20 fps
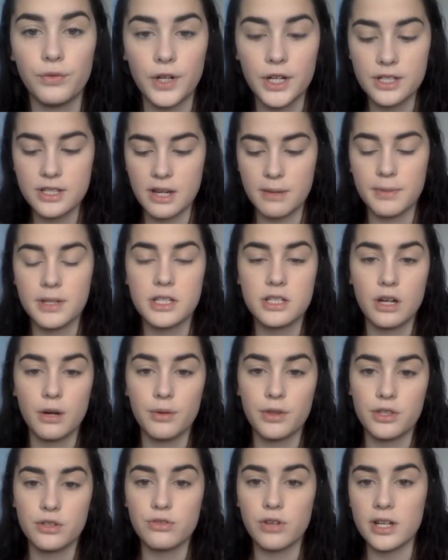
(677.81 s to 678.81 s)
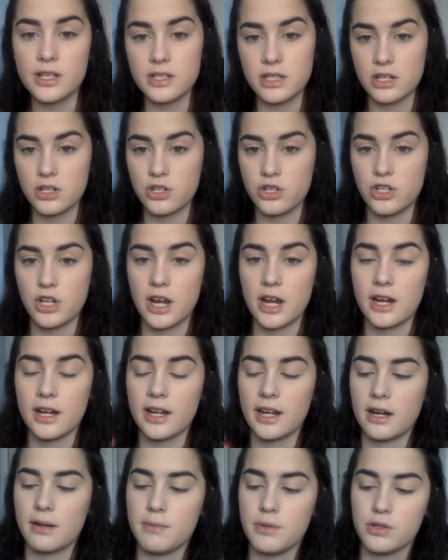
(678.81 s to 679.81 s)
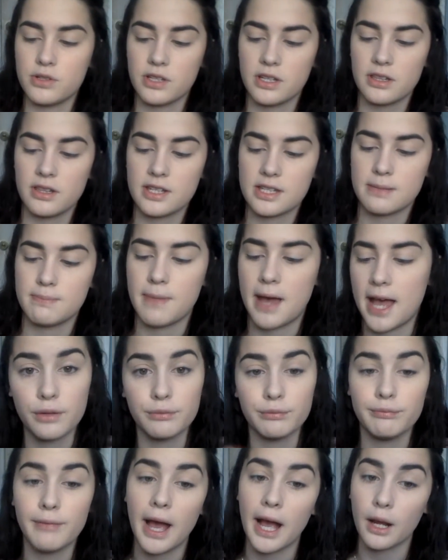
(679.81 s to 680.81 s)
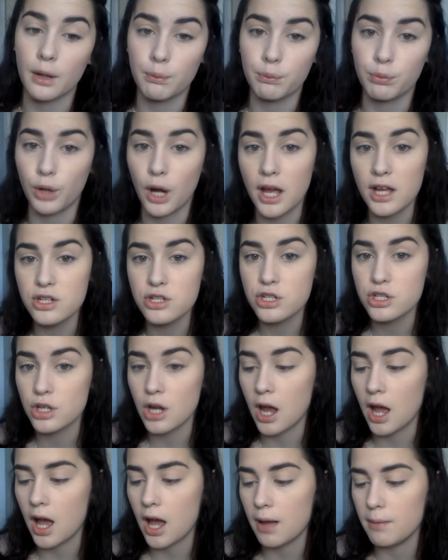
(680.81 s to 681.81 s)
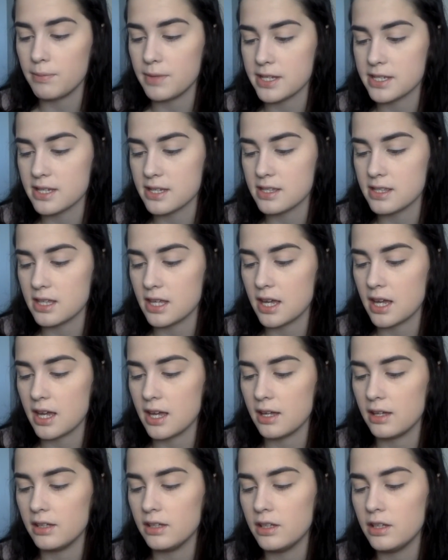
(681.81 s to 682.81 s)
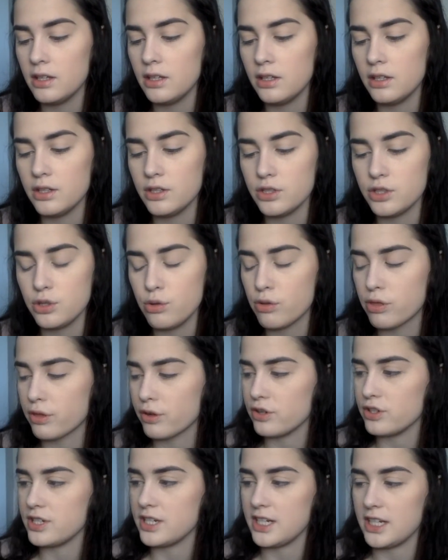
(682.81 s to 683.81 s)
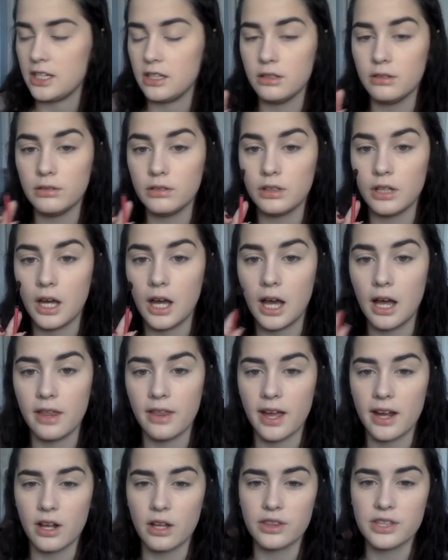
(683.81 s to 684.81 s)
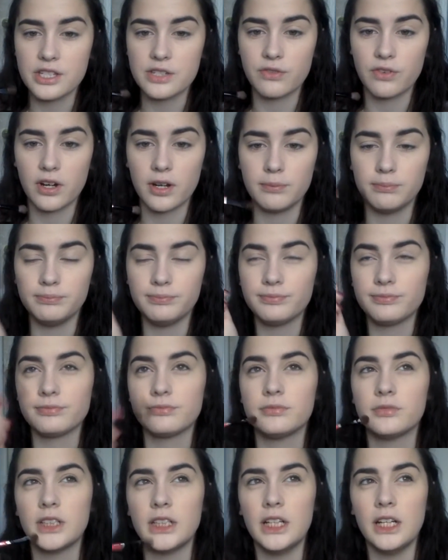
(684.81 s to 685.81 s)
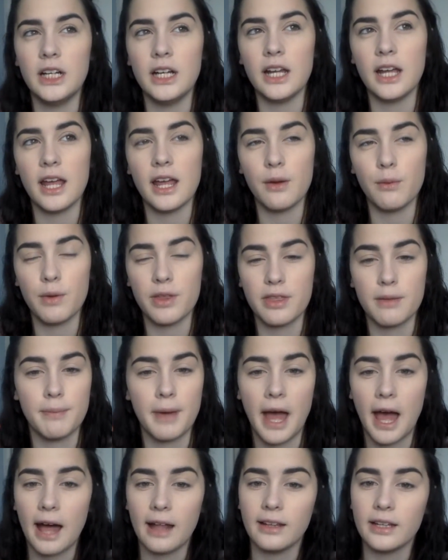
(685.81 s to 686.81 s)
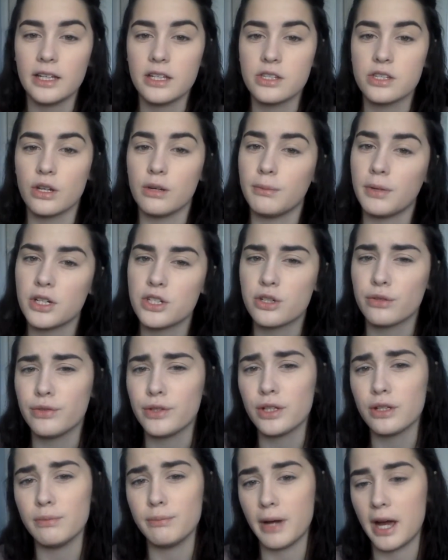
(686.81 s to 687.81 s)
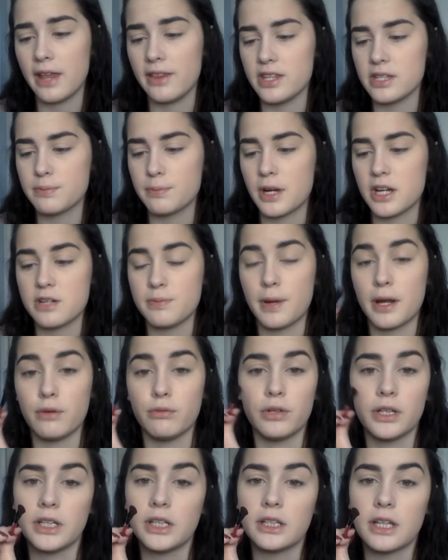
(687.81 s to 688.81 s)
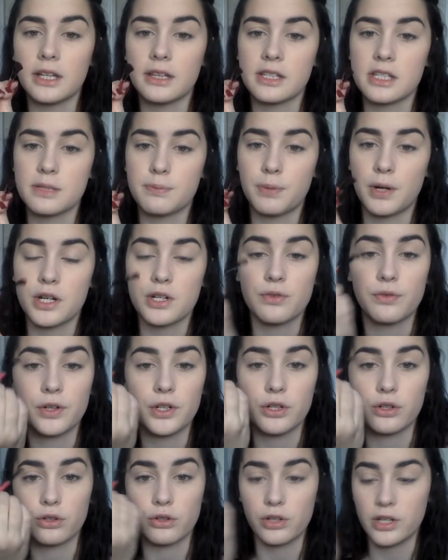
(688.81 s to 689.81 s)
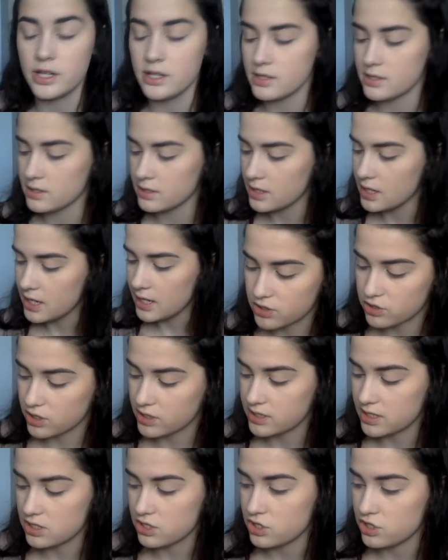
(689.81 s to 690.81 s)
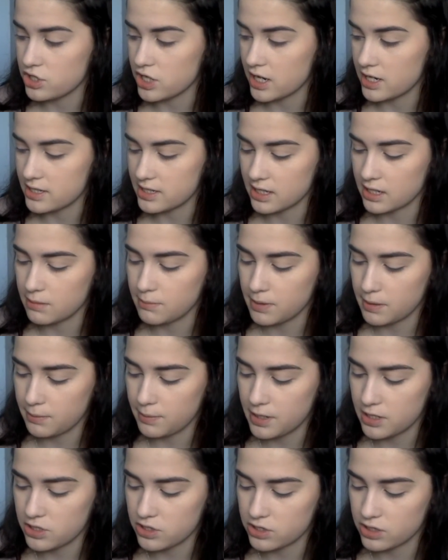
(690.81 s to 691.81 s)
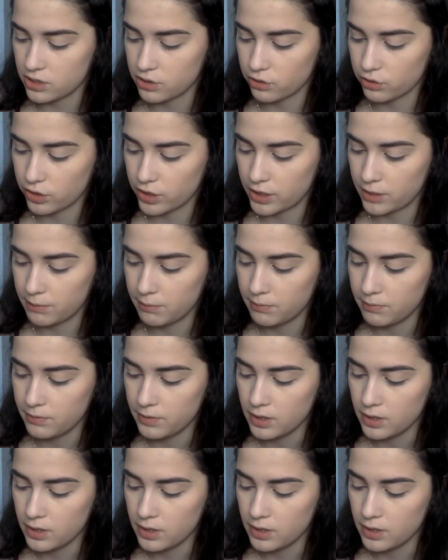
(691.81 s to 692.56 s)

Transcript: first I'm going to start with the transition shade, and I'm using this MAC brush. This is the 213. I got this from with a palette, so I'm not sure if you can buy this brush, but I really like this brush for your crease. The transition shade is going to be Peaches and Cream,